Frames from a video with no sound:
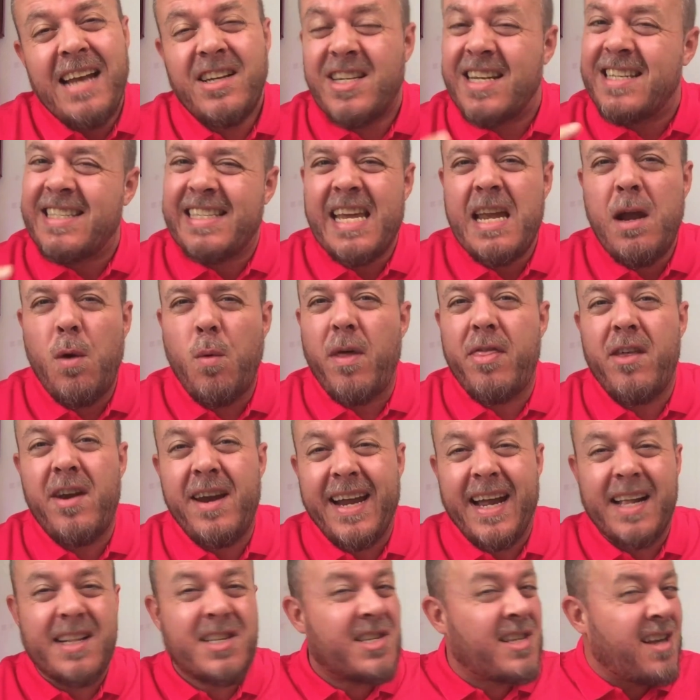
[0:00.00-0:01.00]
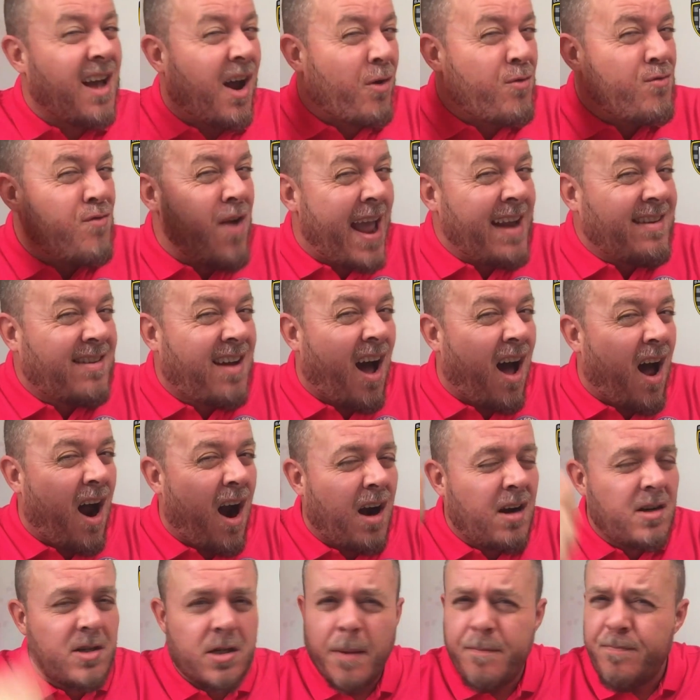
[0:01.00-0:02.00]
to see whether it gets a red
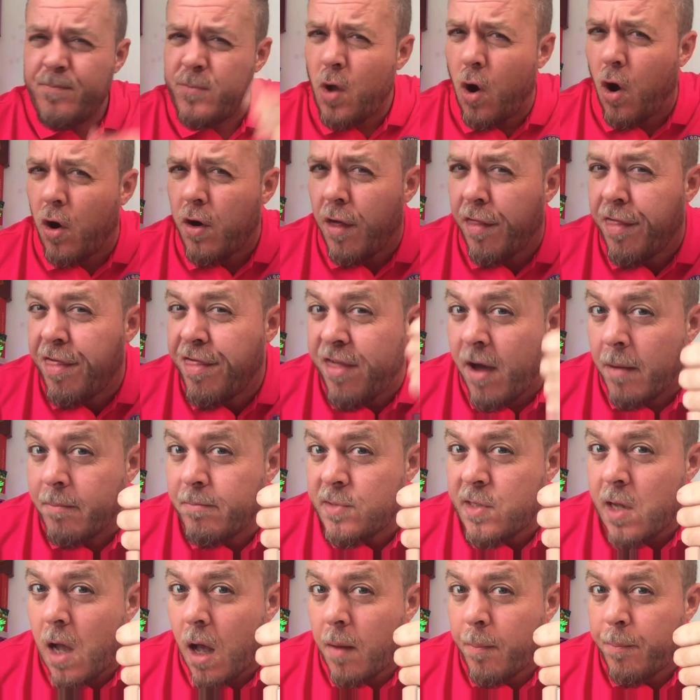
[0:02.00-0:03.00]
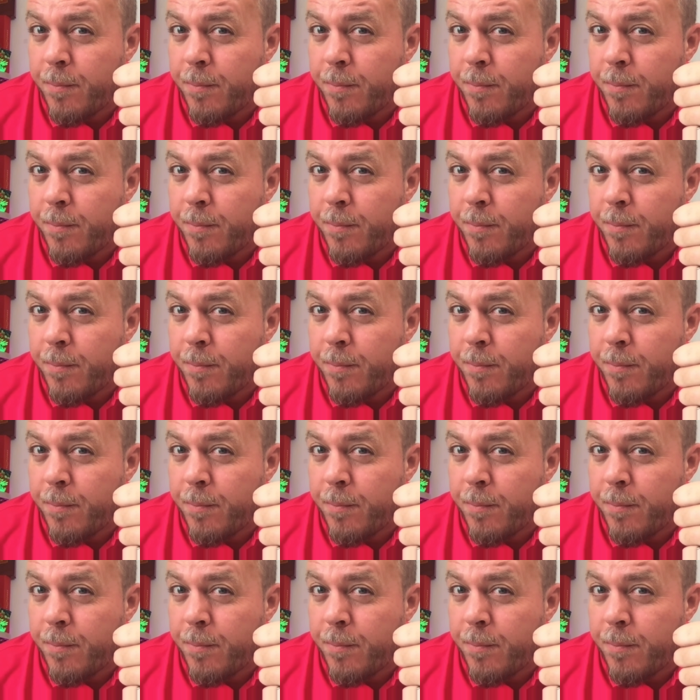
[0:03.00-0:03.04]
card or a thumbs up.